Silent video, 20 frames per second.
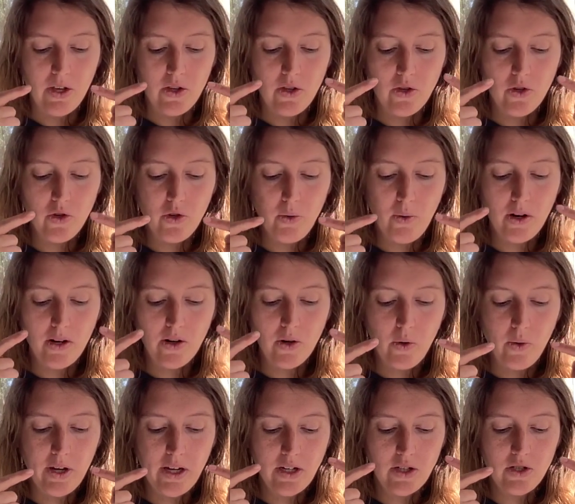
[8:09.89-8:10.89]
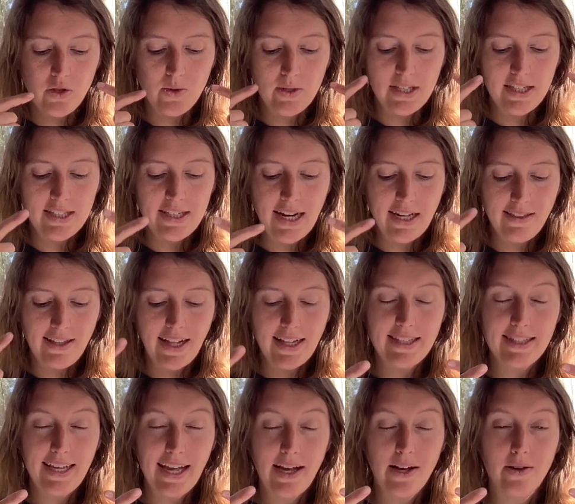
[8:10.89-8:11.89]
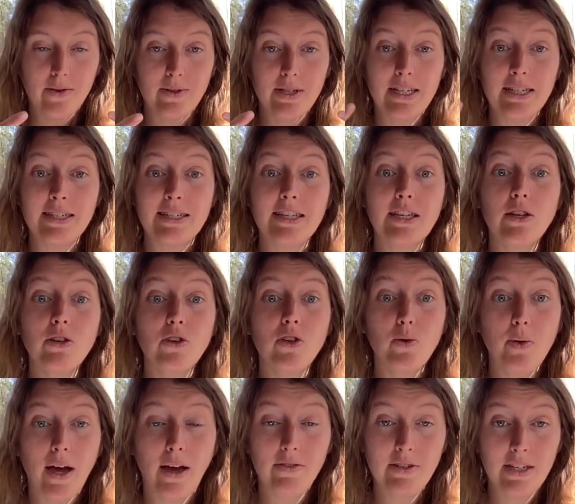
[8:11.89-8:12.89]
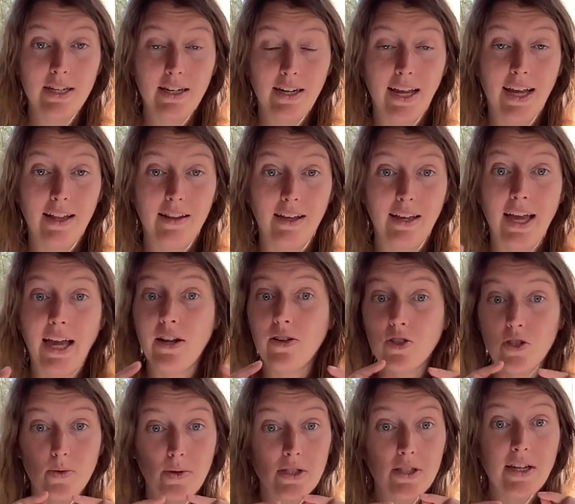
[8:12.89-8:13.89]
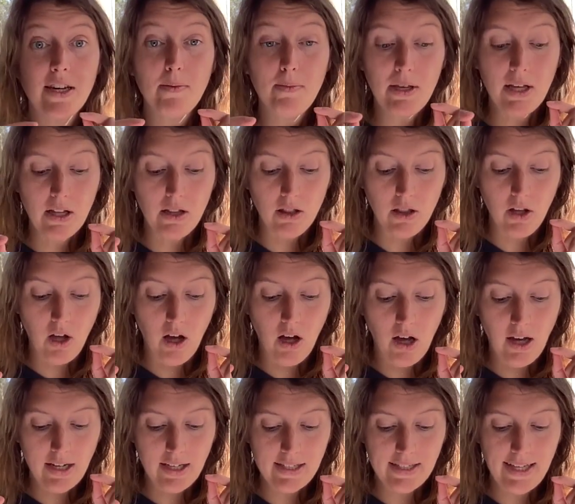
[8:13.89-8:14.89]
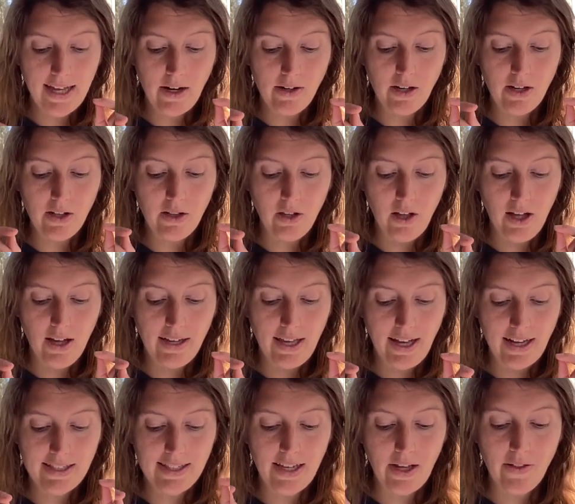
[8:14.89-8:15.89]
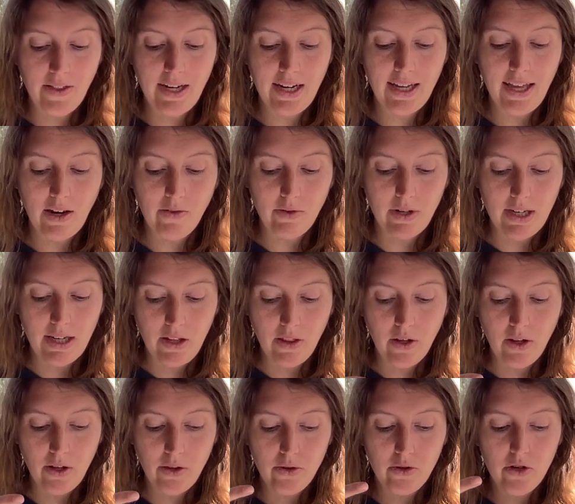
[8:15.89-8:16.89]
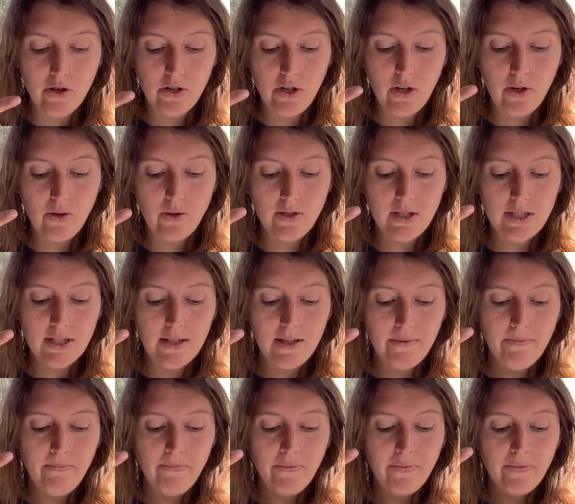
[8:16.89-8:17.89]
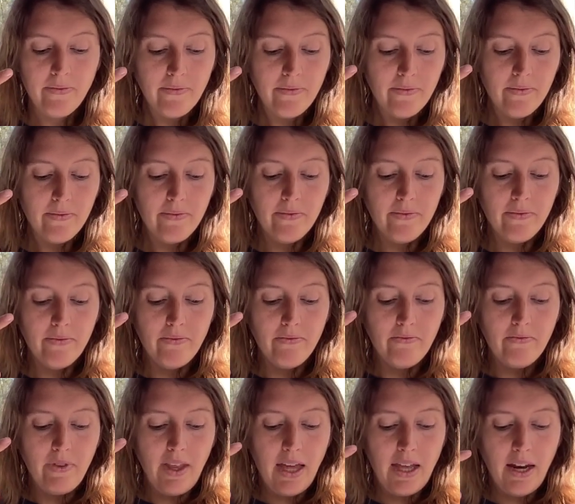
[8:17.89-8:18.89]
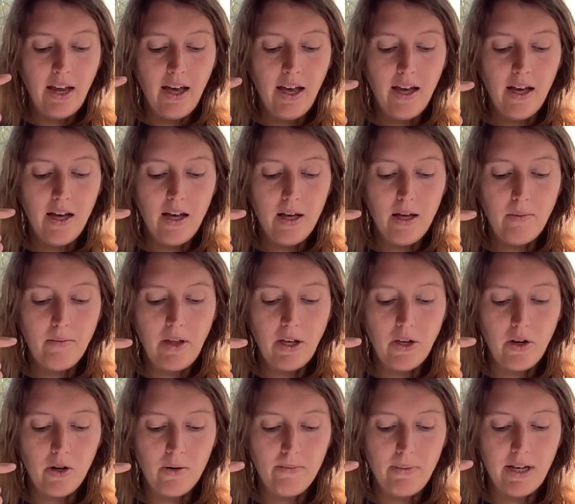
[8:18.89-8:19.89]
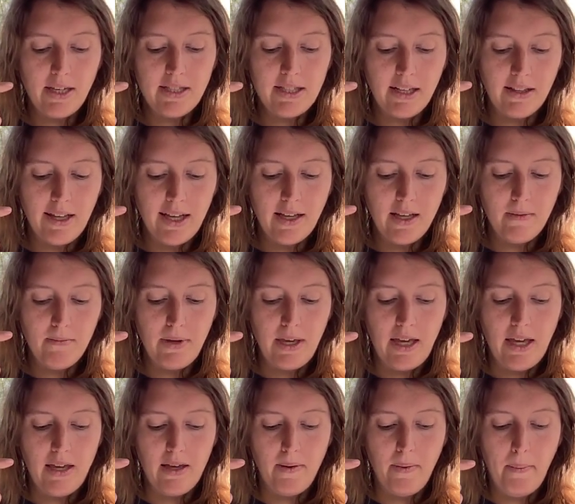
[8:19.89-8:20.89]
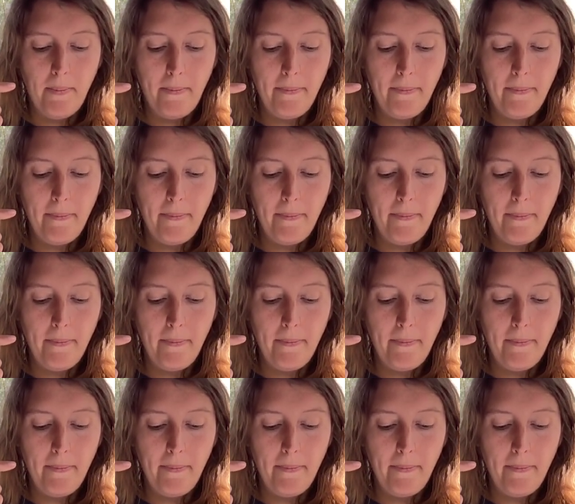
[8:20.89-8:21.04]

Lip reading: You are going to sustain that sound until you have to inhale again. So it's going to be a long sound and a long exhale. Then again, inhale through your nose and hum like you're buzzing like a bee.